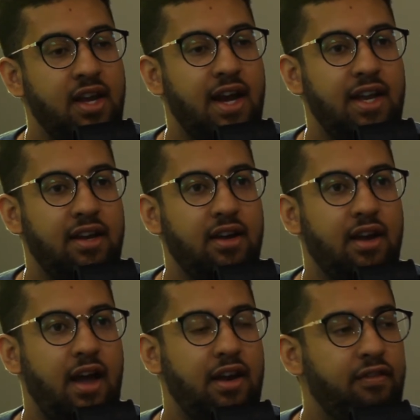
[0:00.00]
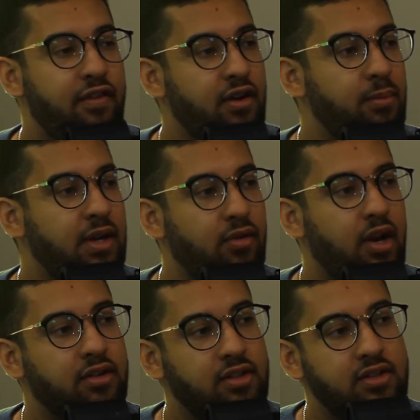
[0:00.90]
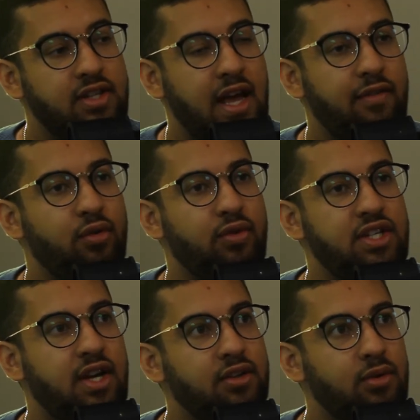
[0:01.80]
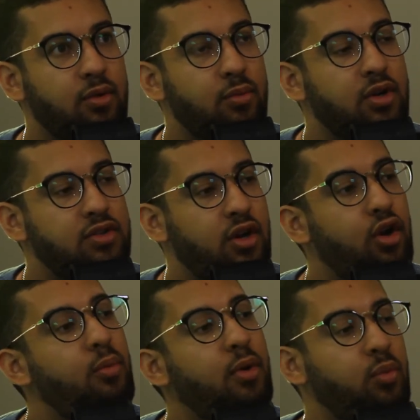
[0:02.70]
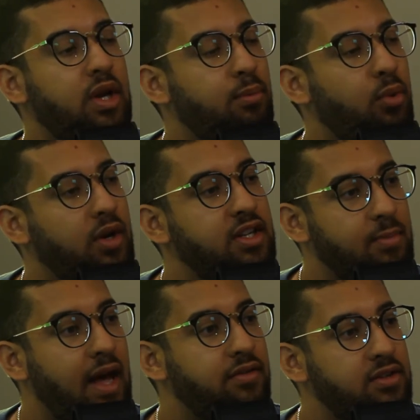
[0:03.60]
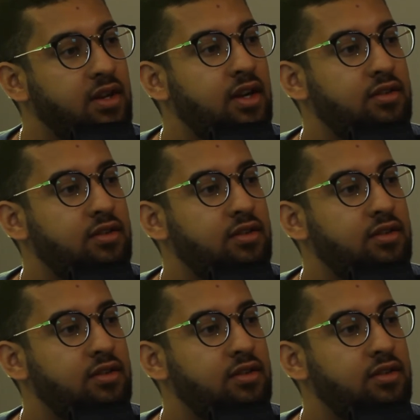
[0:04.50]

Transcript: and then had a very big reluctance to ever reach out to anyone, because I know my weak point is maths.